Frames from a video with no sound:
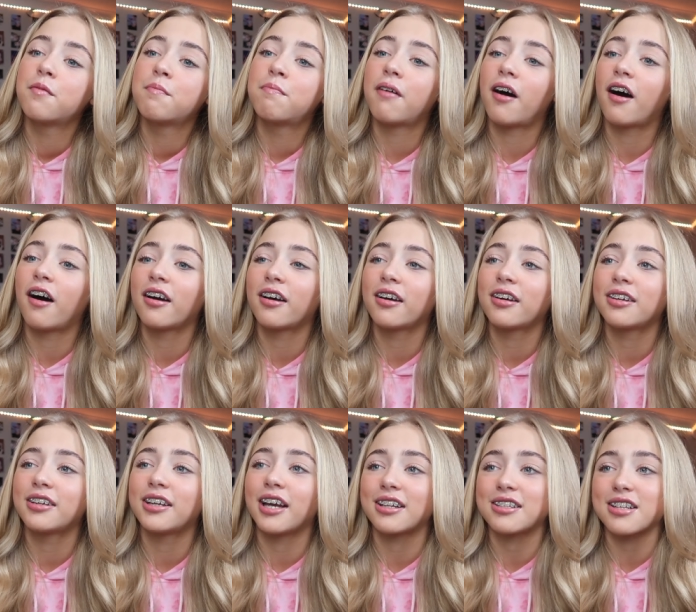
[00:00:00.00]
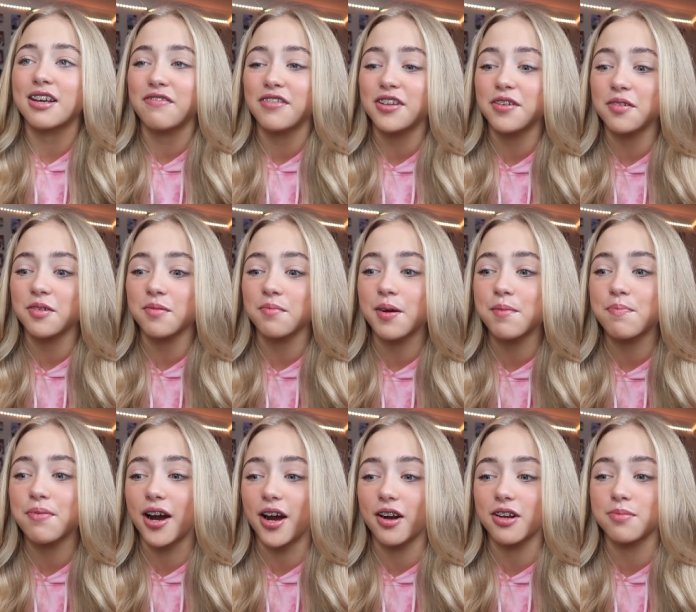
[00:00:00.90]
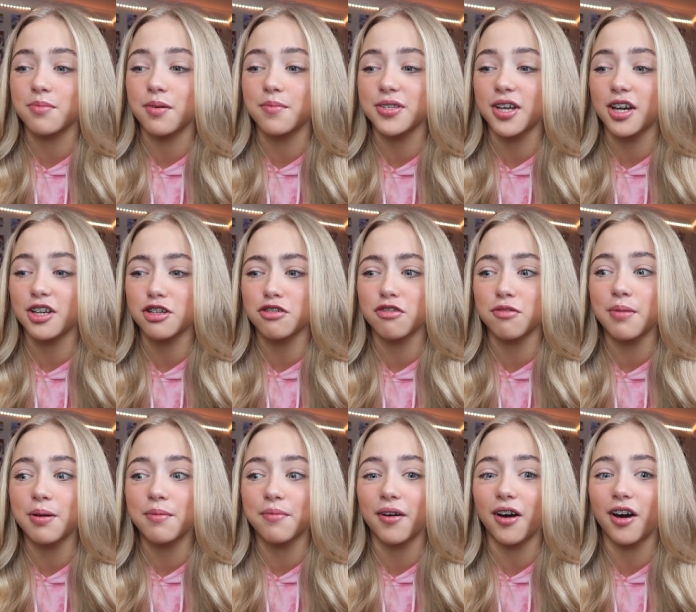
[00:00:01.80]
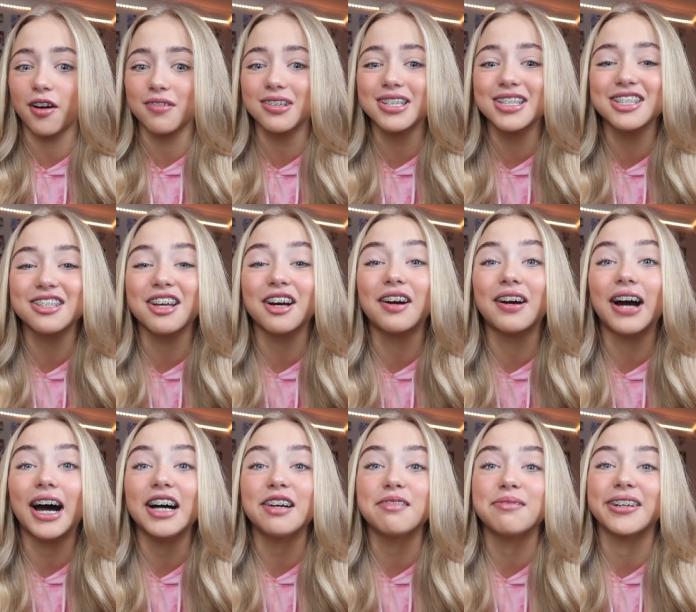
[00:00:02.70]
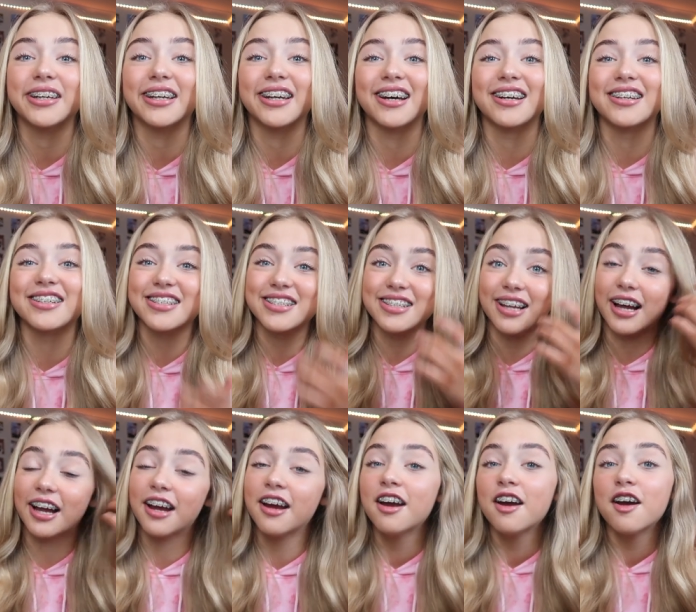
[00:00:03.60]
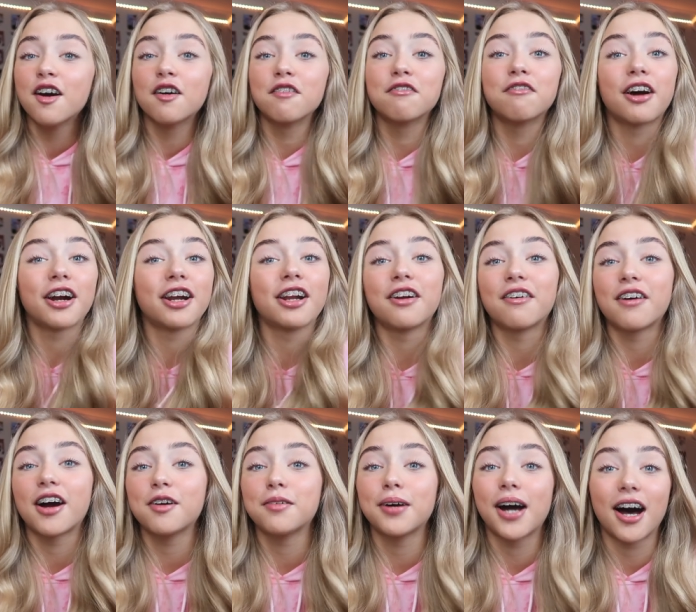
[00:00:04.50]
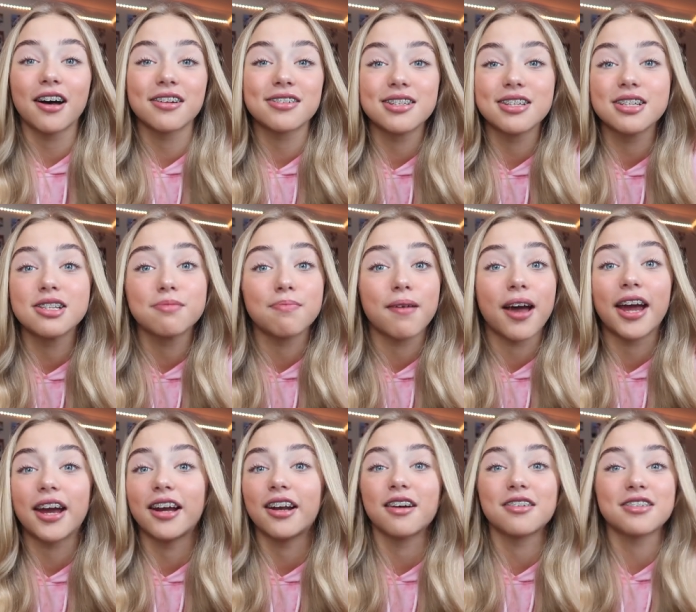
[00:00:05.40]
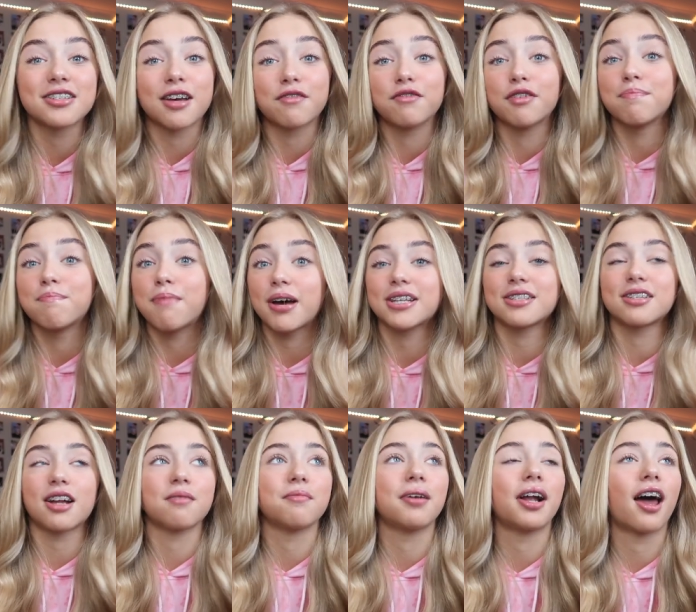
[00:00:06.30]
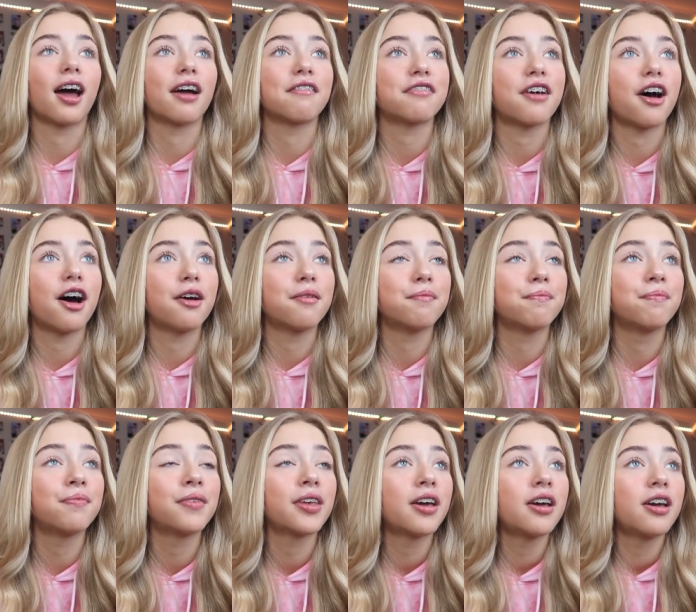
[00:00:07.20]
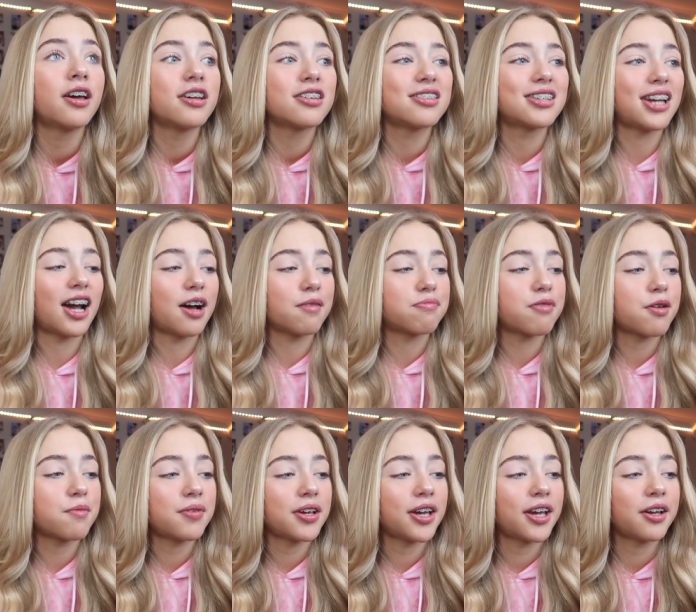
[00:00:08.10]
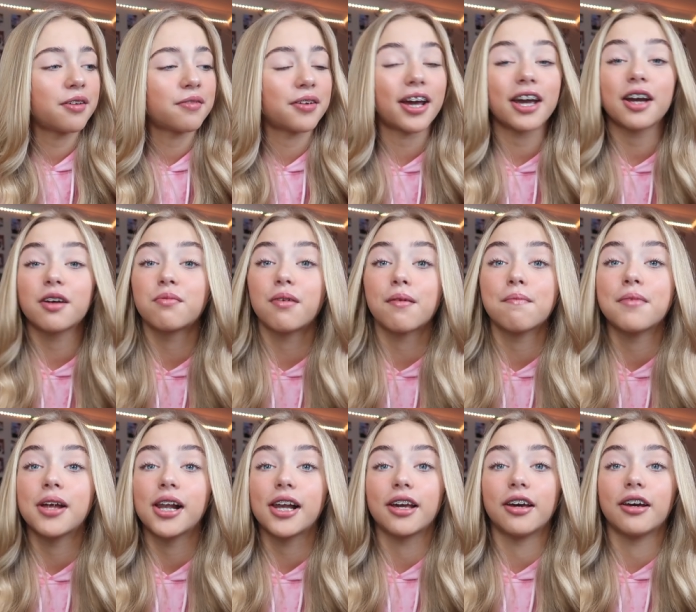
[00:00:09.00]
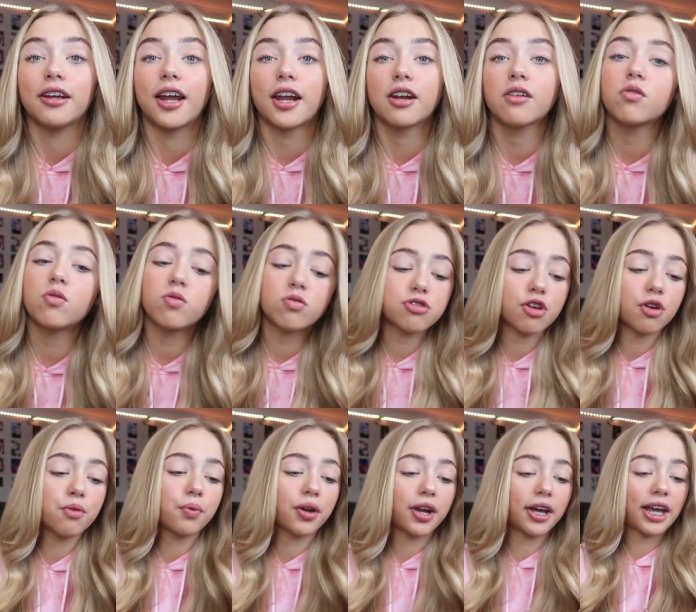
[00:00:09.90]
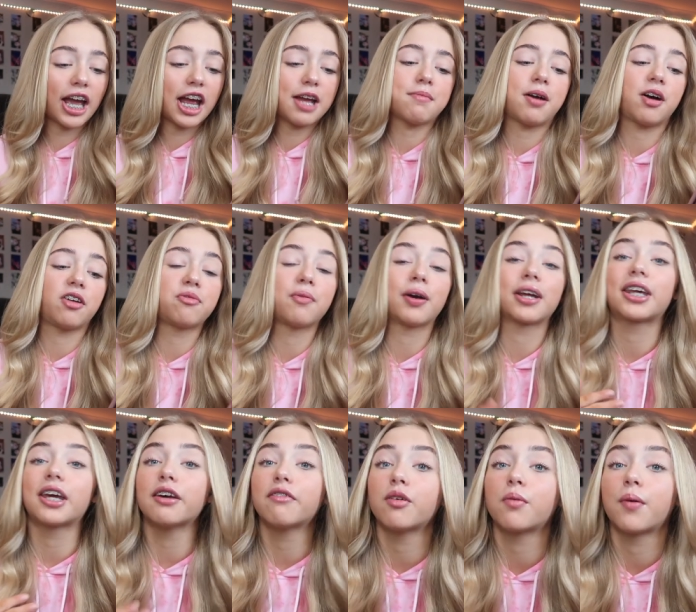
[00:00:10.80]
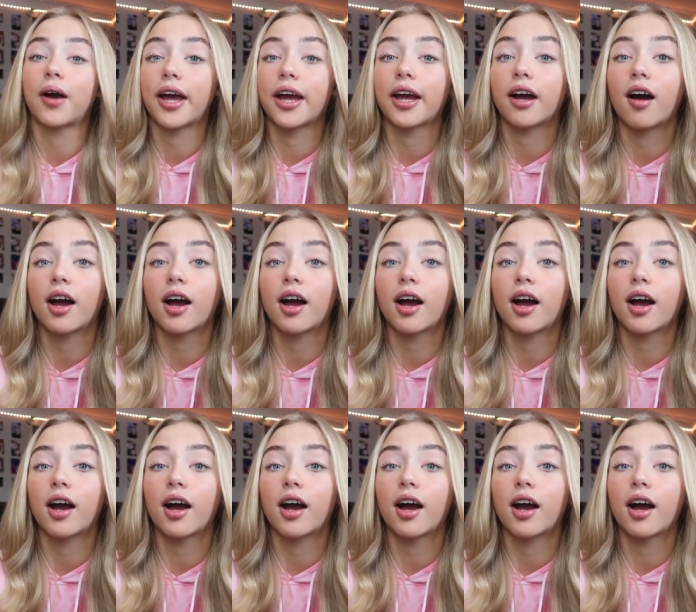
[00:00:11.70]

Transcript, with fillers: but yeah, definitely one of my proudest moments. I just remember I was so happy and I was just like running around my house in Spain. I was just having the best time of my life. Um, so yeah, probably when I hit one million, and also when I came out of my giveaway,